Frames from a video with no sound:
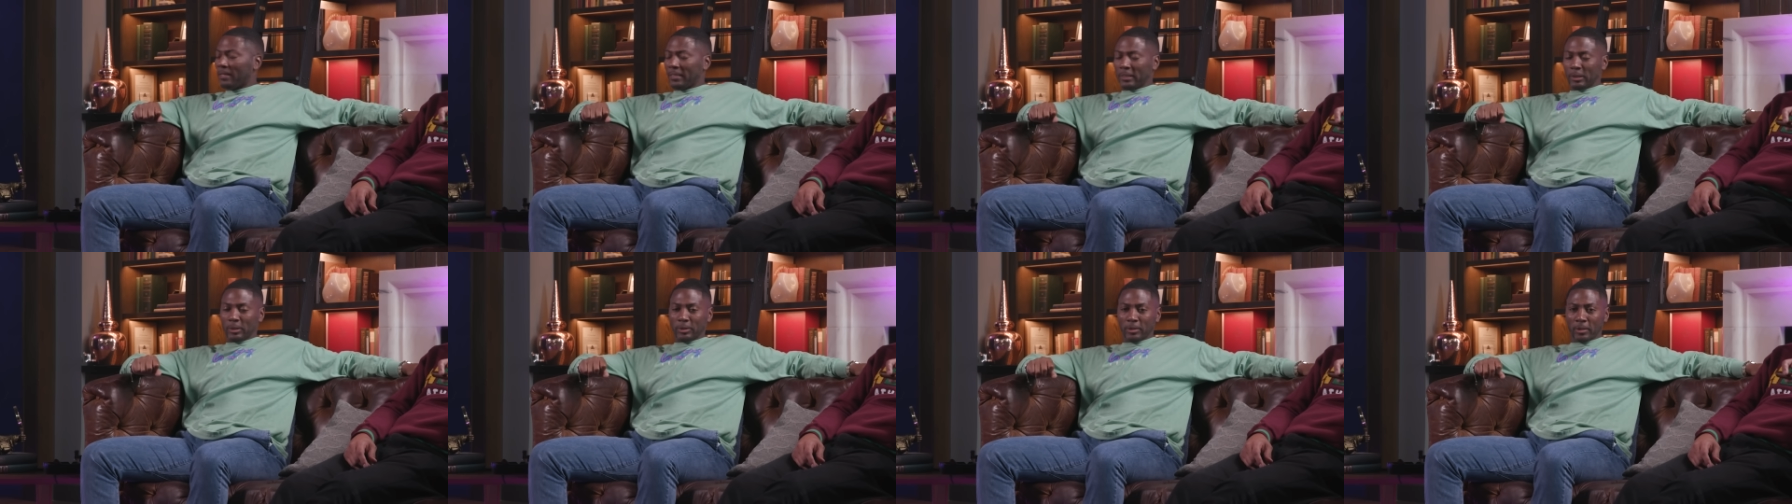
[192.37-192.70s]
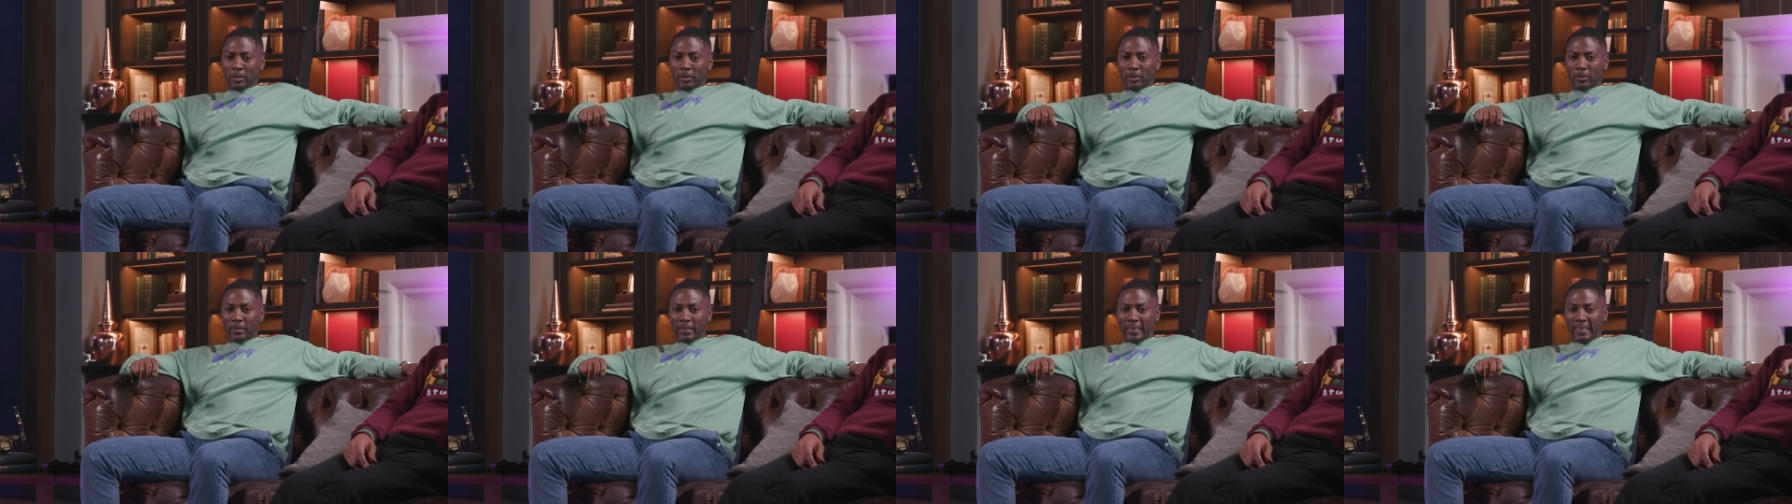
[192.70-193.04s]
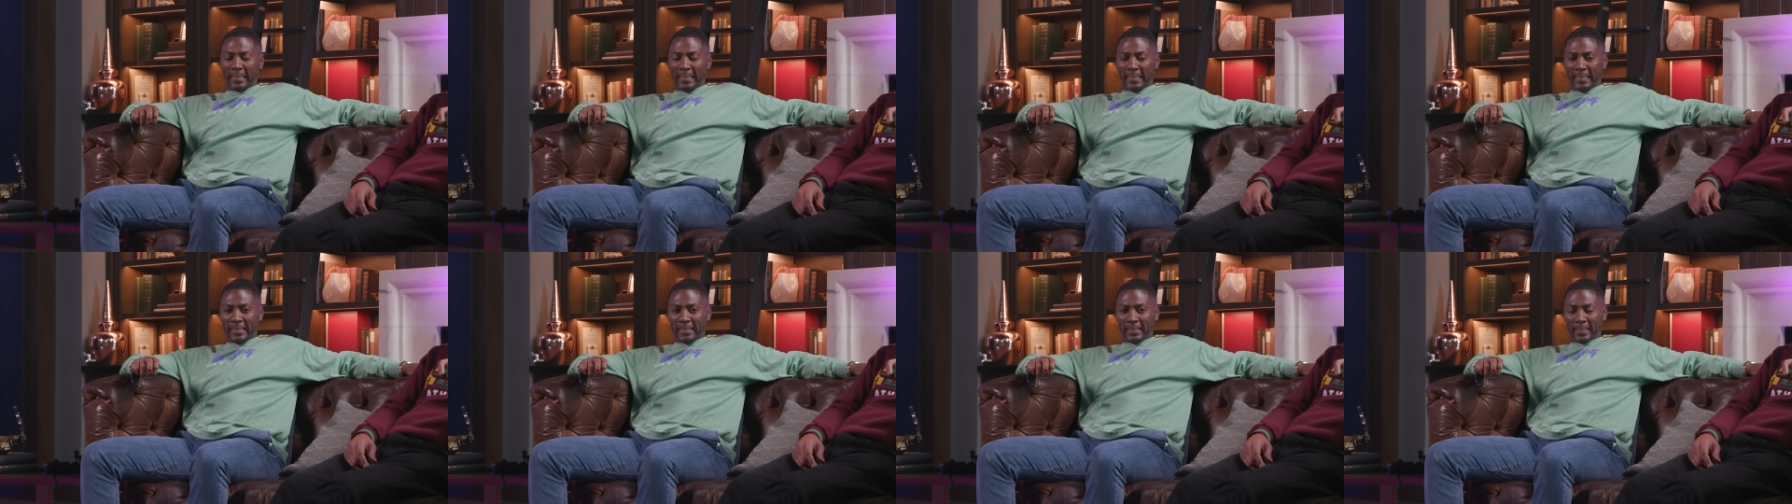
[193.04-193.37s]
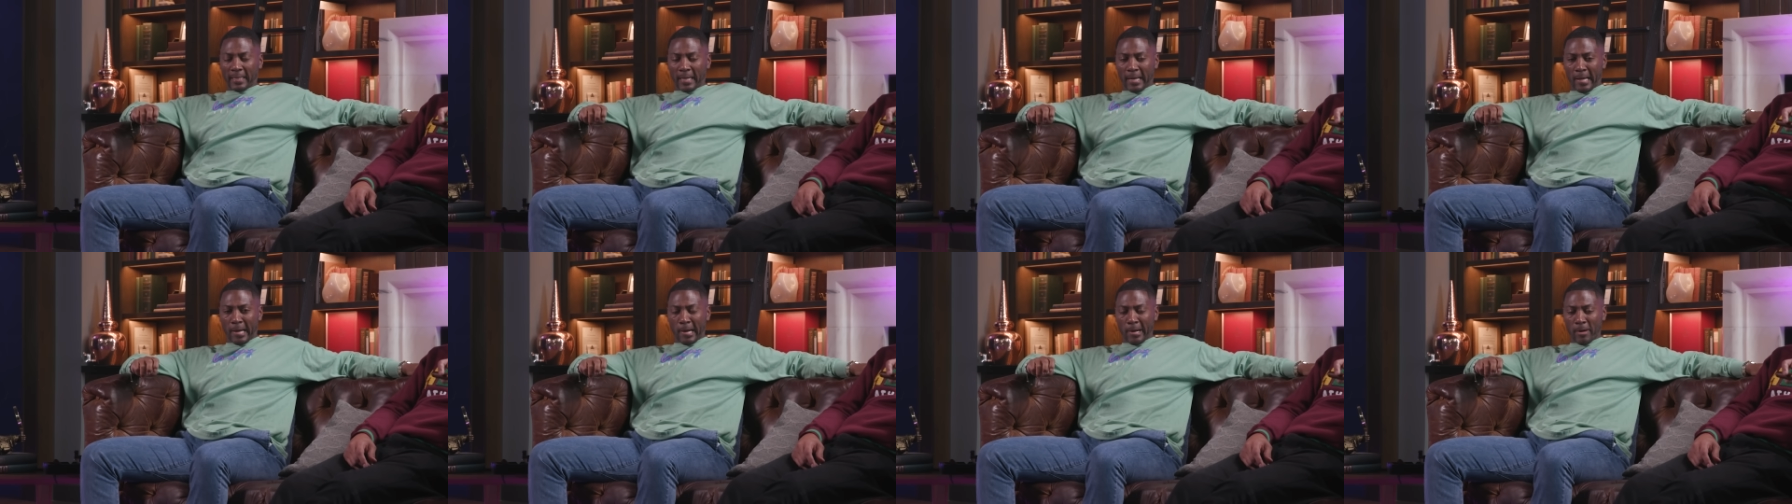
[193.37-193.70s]
You know,
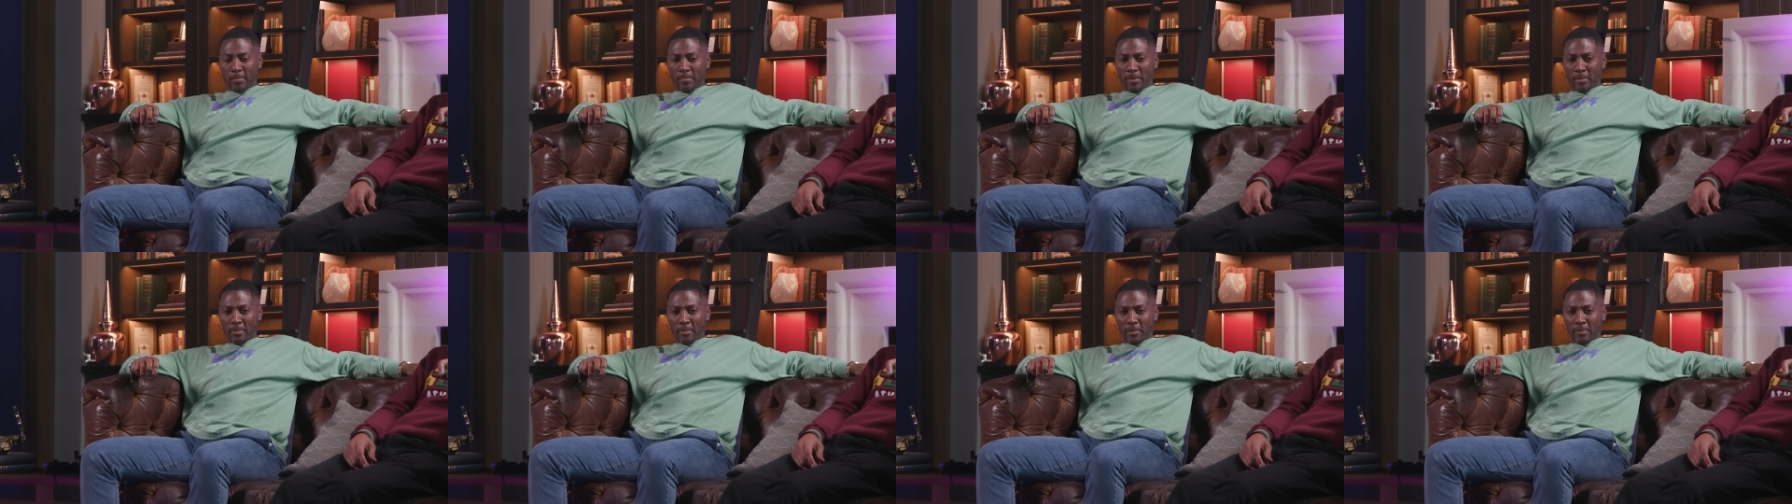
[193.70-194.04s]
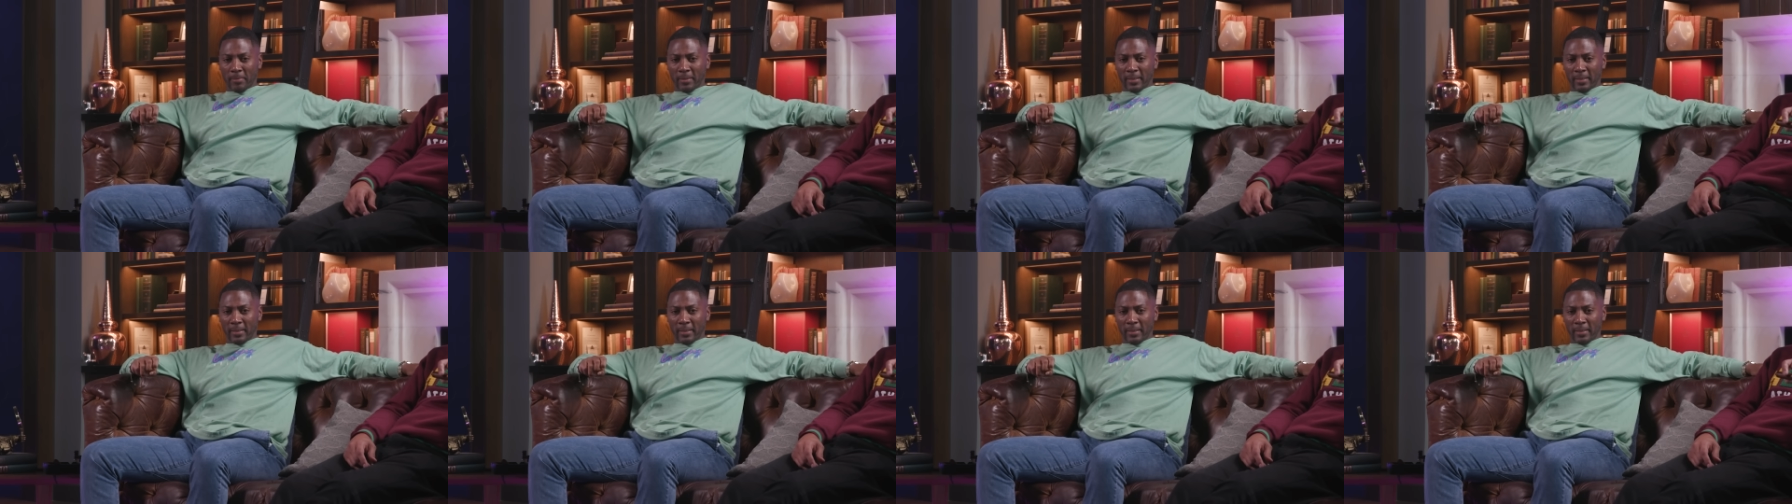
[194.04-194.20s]
and I remember,